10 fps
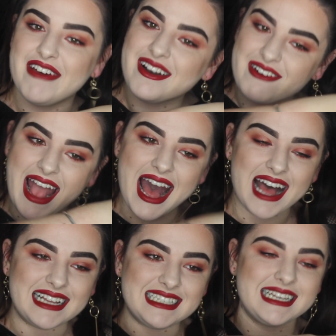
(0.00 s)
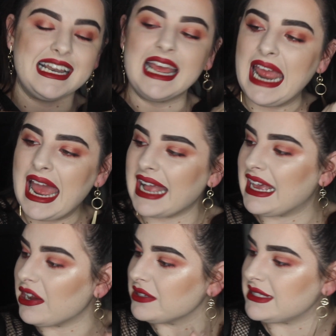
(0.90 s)
it around and
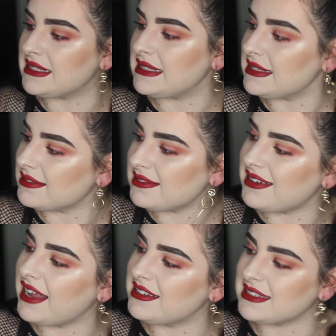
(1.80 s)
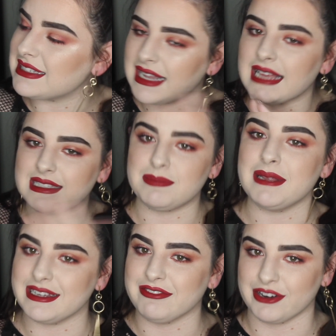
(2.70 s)
it doesn't like
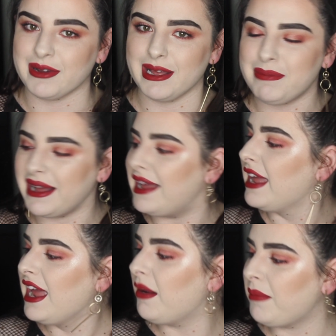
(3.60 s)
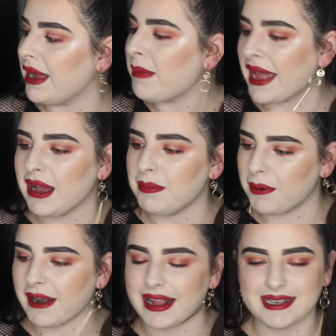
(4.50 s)
spill everywhere, but my makeup
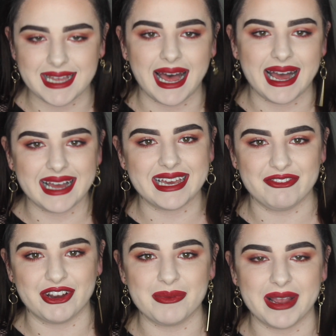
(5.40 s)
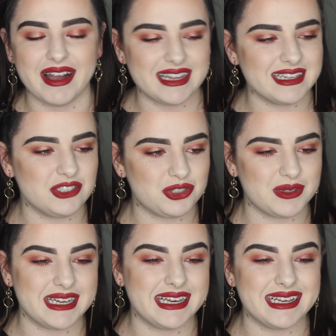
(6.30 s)
products are everywhere. I
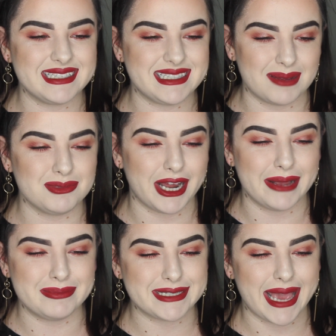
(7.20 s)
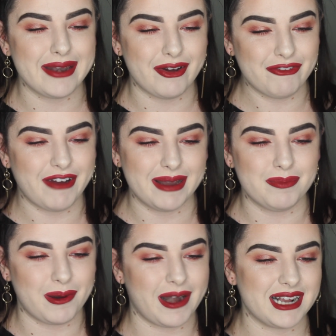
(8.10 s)
literally sometimes cannot
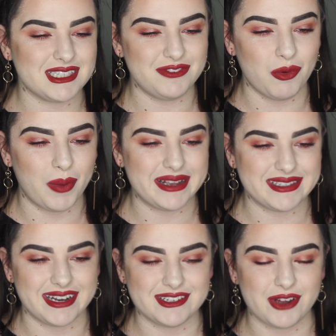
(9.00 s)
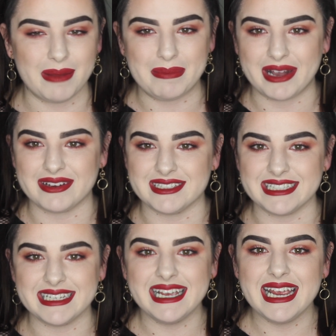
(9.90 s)
find products for weeks at a time
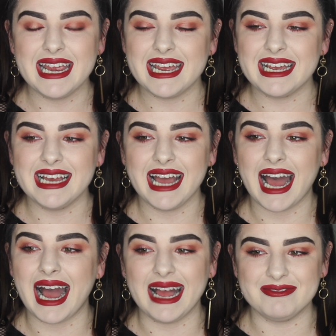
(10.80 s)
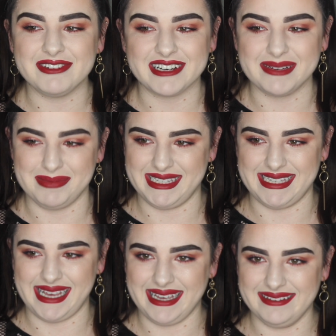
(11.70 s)
because I'm very
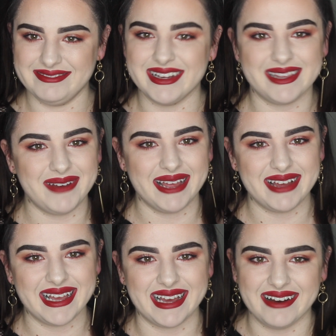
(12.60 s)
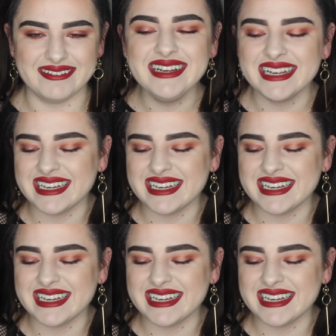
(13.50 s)
messy with my makeup.